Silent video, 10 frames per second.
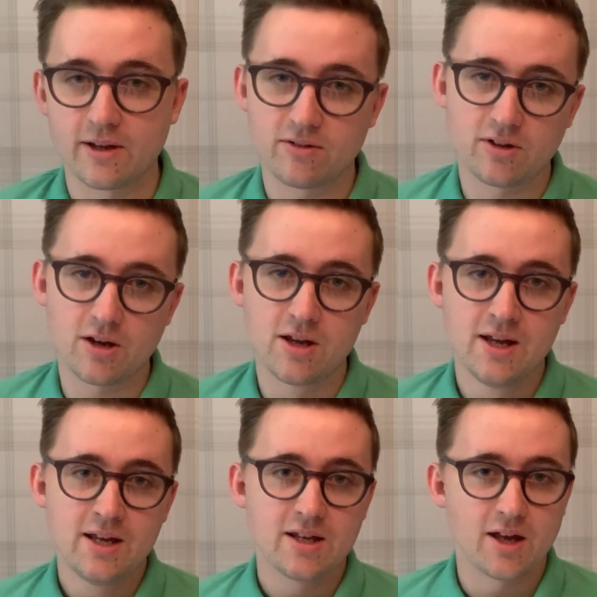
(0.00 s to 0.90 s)
So,
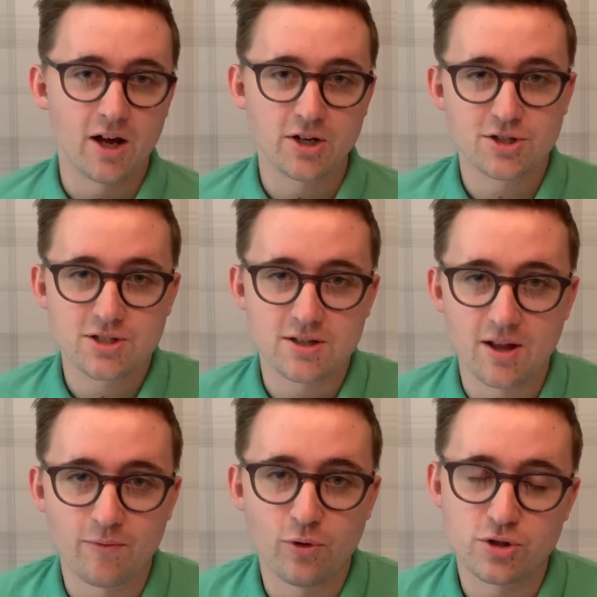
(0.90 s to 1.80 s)
yeah, I just
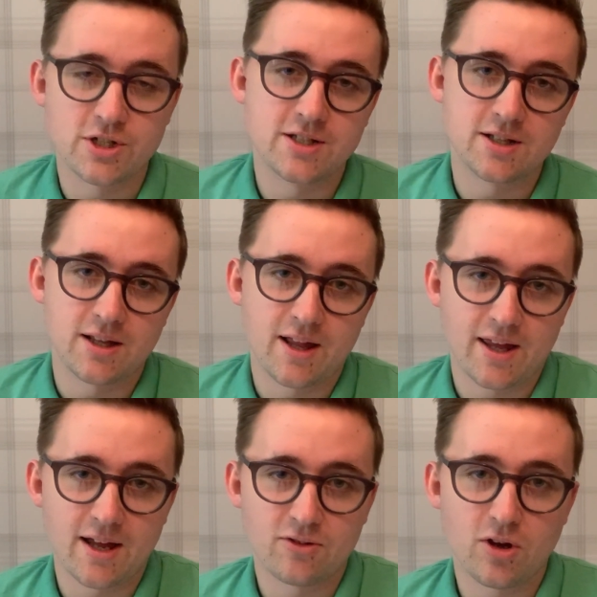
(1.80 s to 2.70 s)
unfortunately didn't
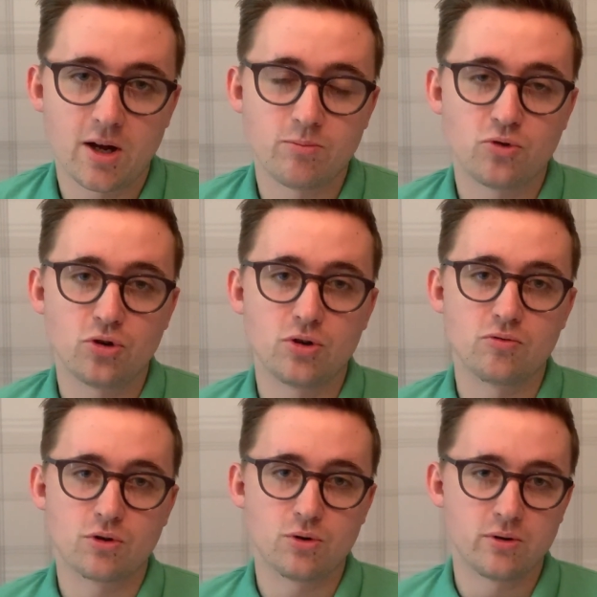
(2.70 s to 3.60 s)
get time to
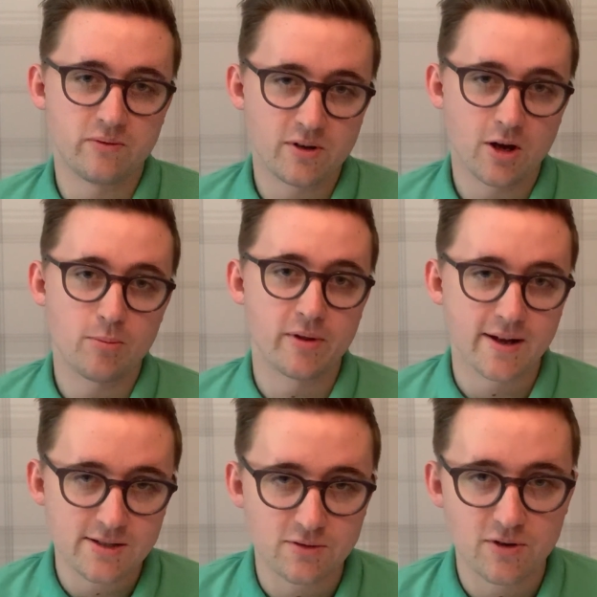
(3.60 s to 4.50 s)
record a video, but
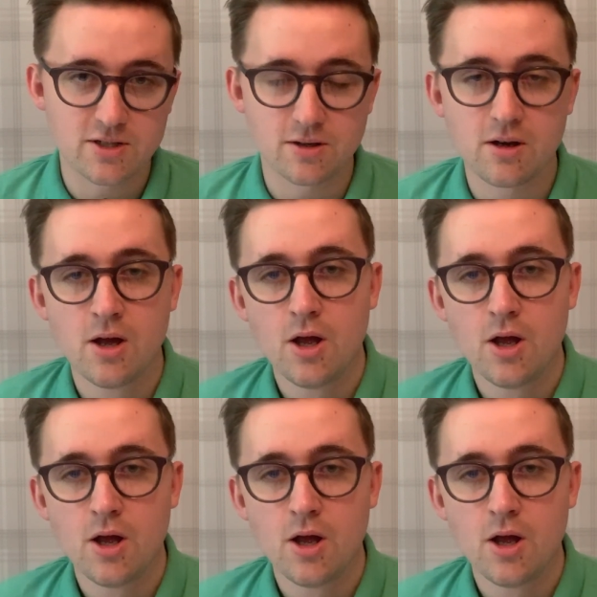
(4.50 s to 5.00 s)
that's the reason